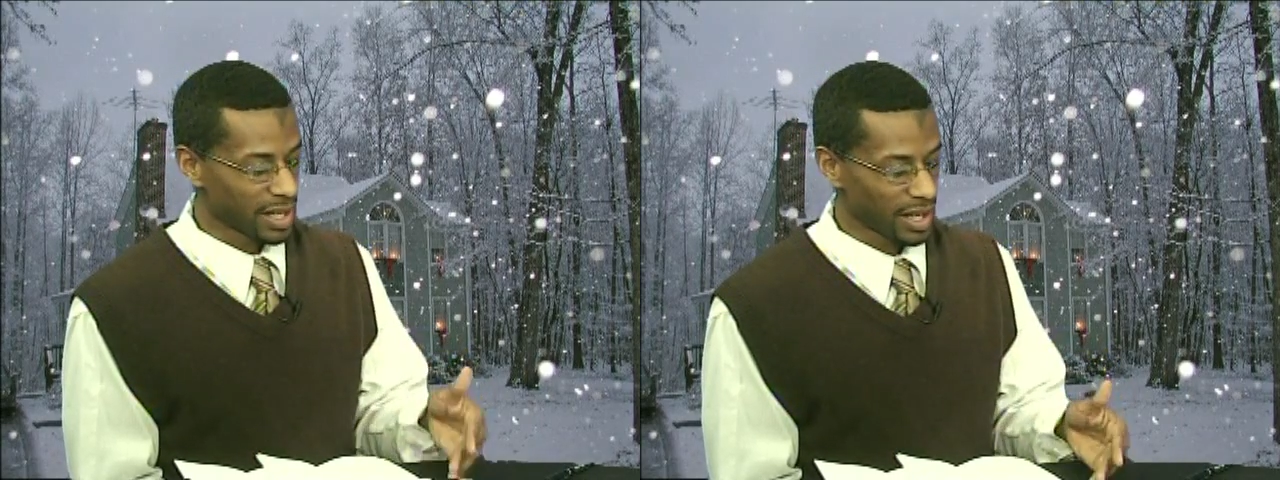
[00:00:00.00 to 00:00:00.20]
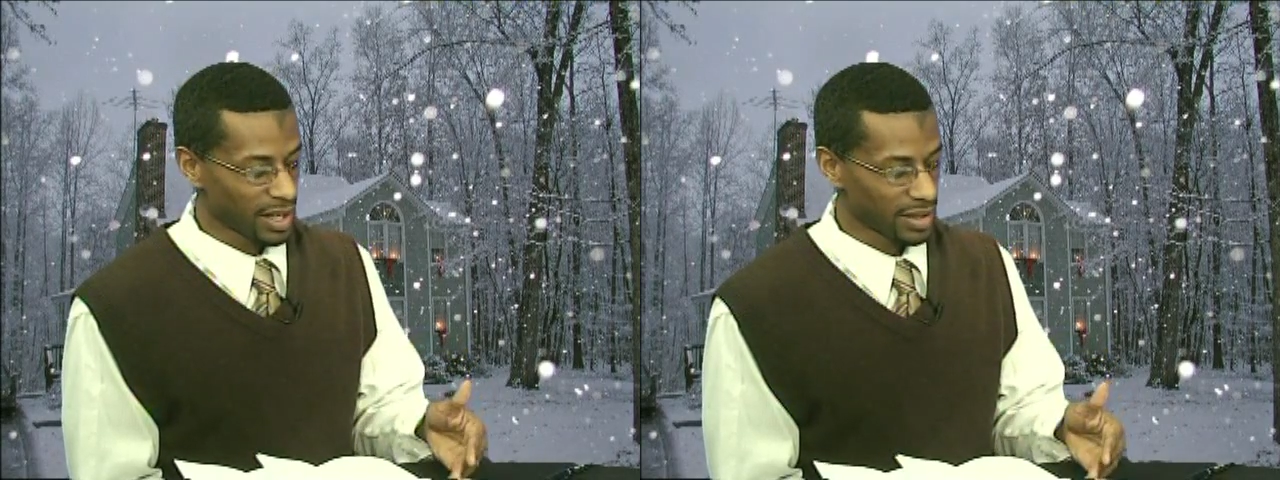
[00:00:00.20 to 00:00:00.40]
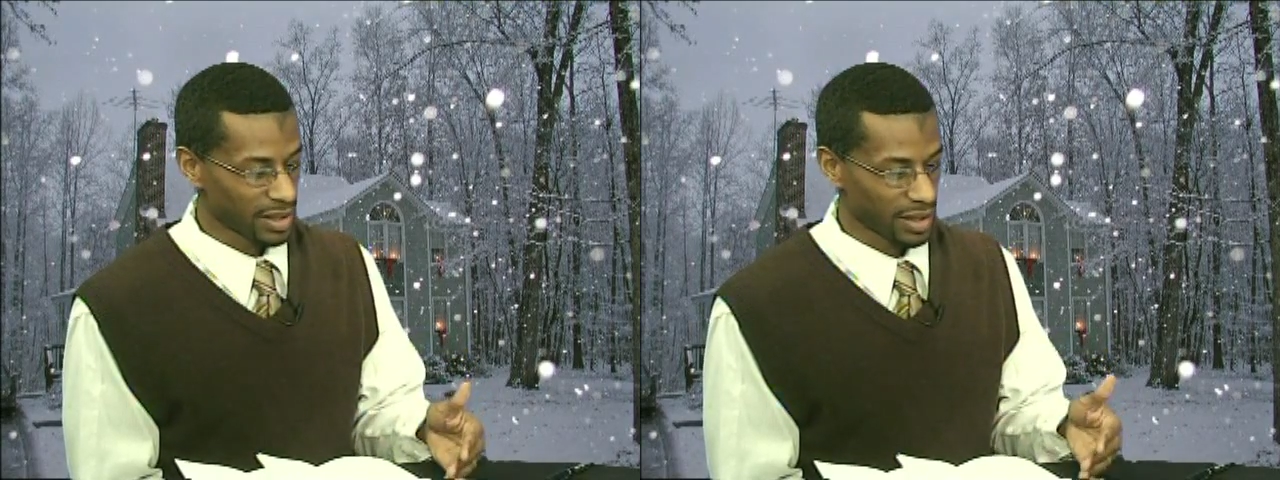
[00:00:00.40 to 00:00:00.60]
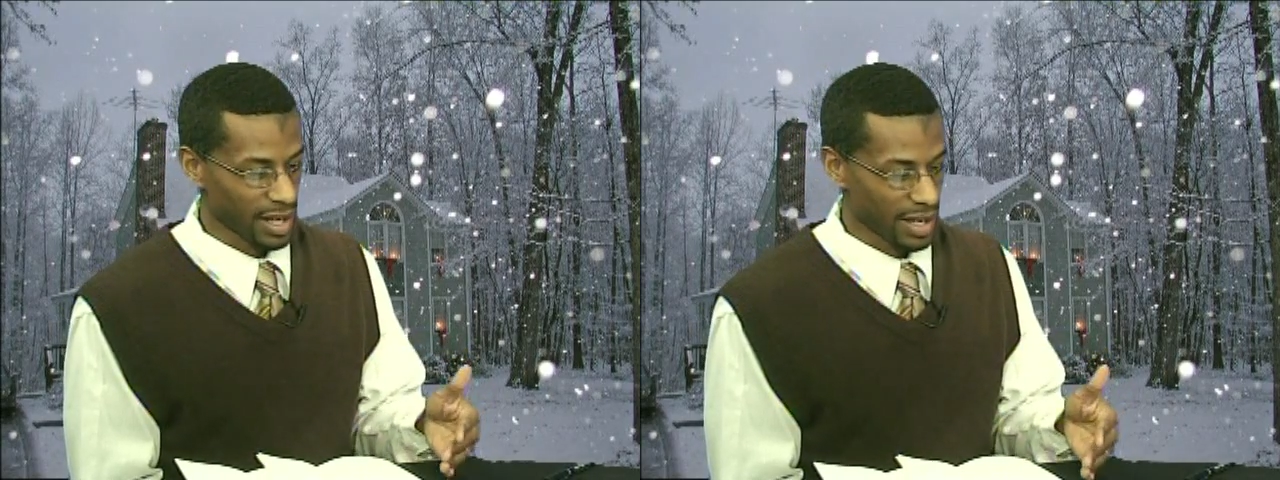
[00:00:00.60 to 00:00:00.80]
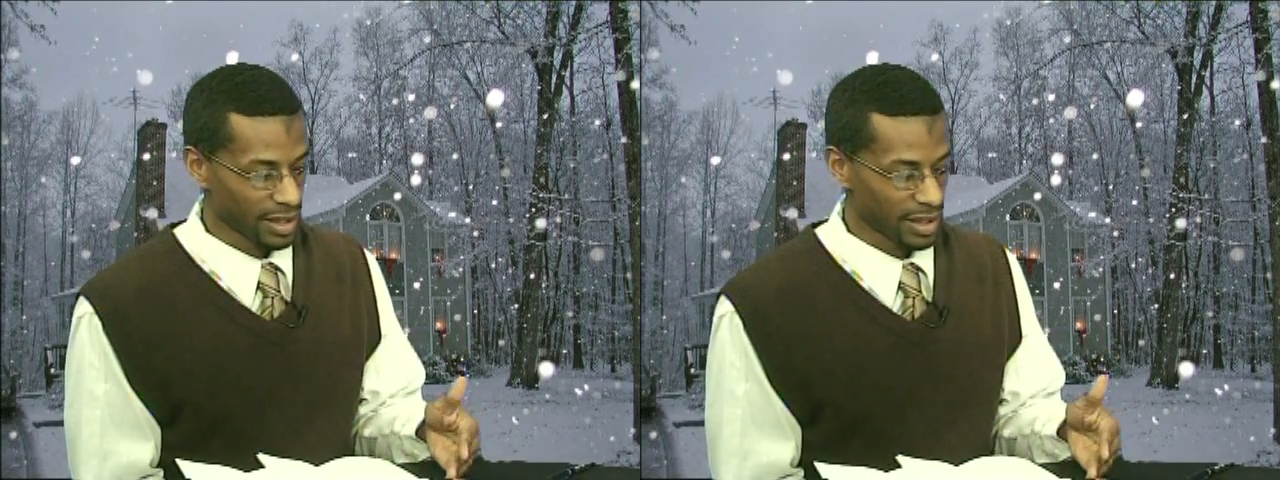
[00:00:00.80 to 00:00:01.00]
because in
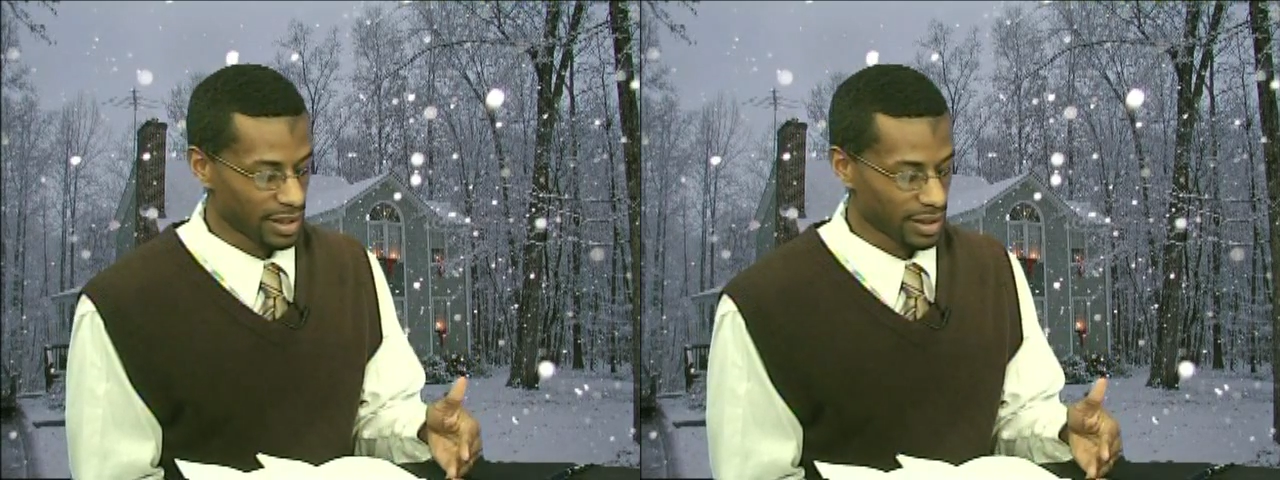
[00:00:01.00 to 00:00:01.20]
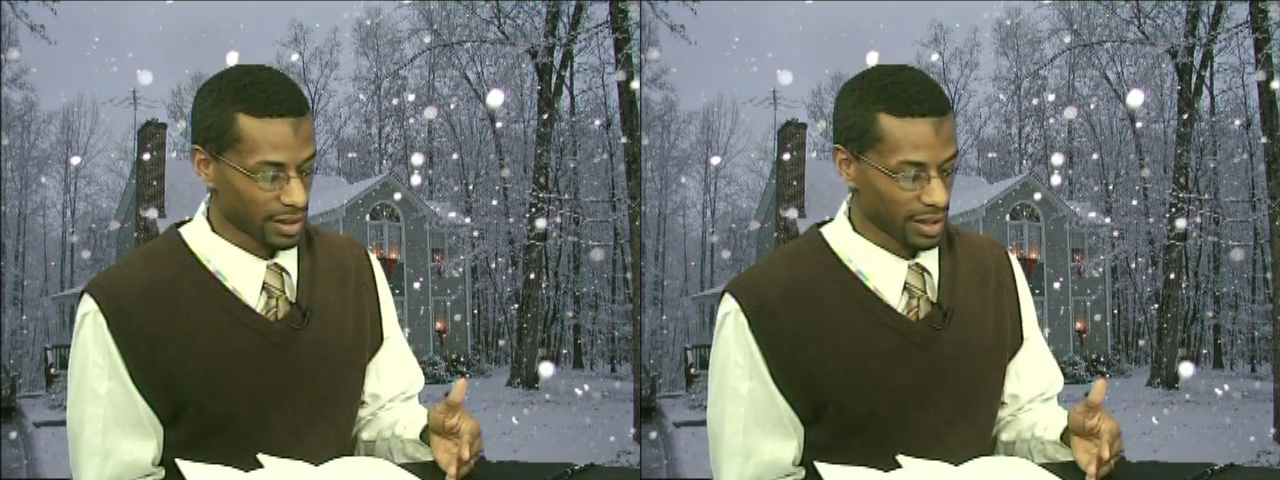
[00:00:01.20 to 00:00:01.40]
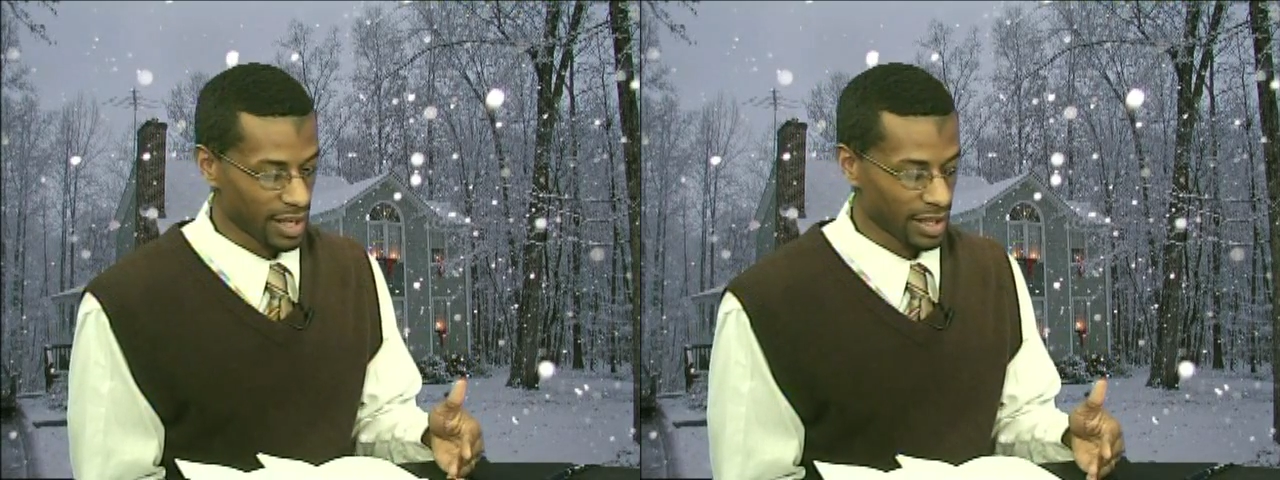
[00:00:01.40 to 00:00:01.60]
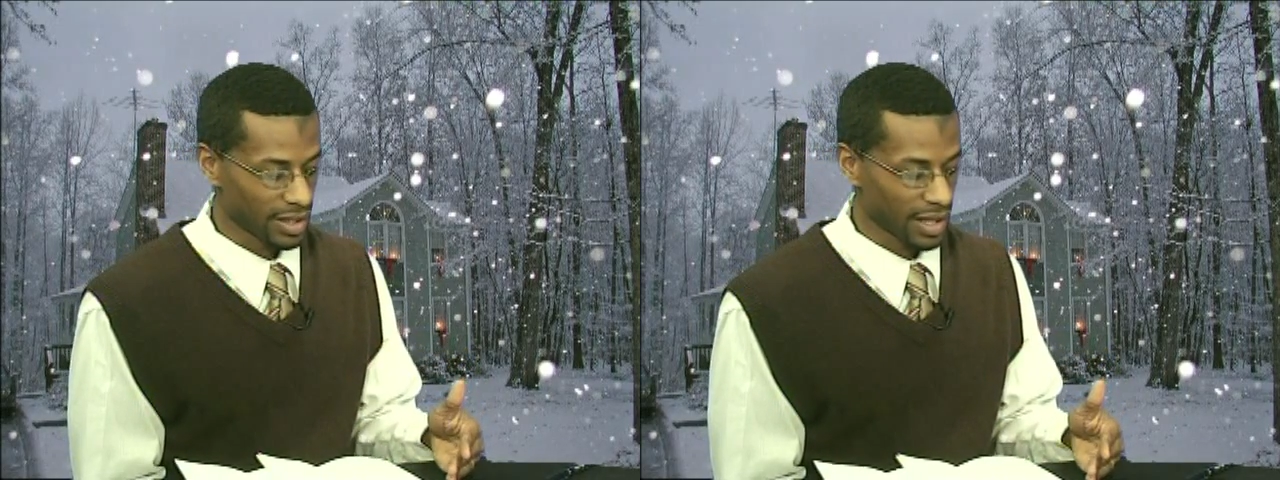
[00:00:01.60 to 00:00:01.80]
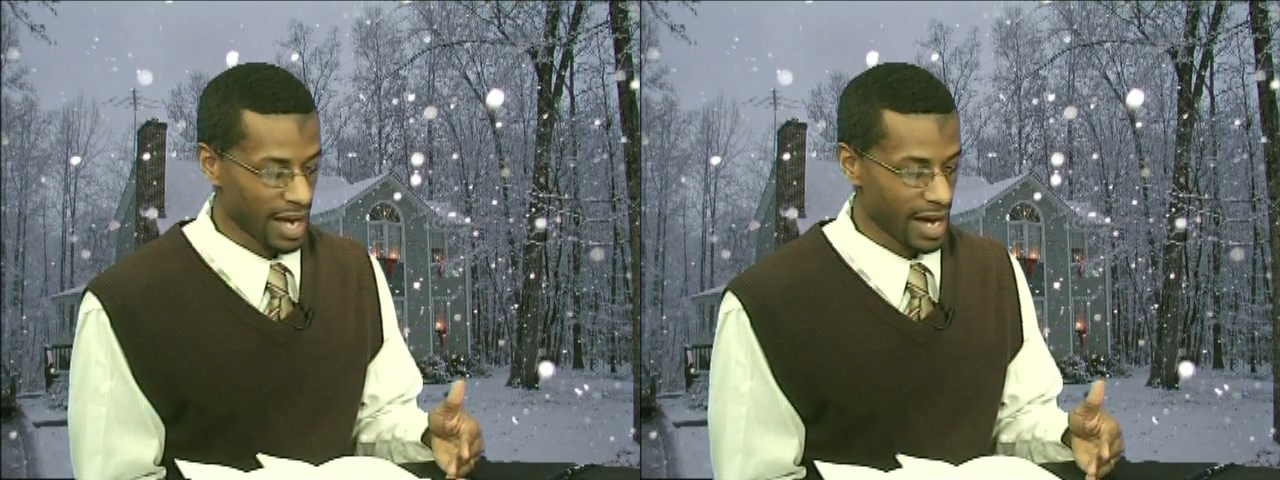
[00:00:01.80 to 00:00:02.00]
a lot of these kids'